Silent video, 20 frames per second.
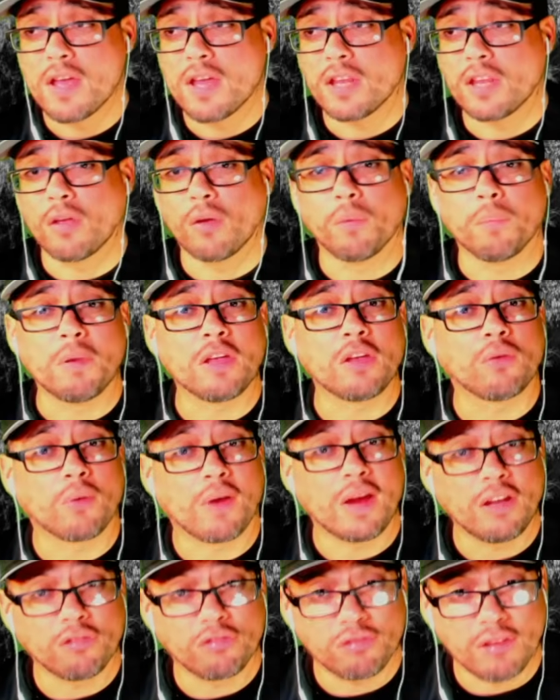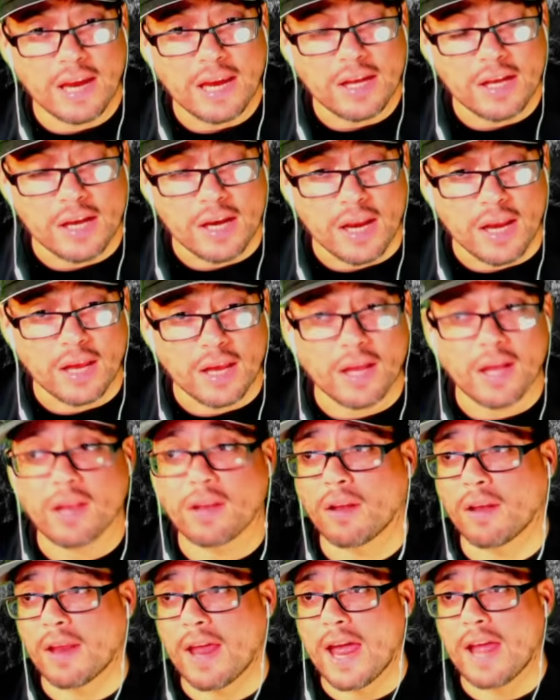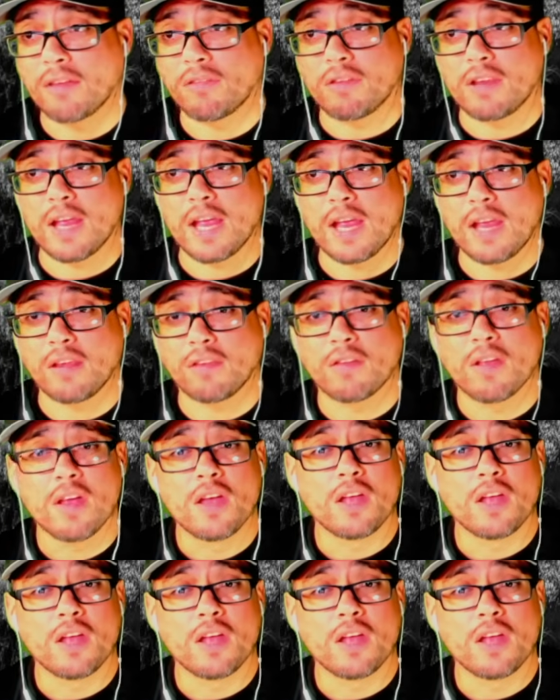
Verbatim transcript: There will be great shaking in the last days.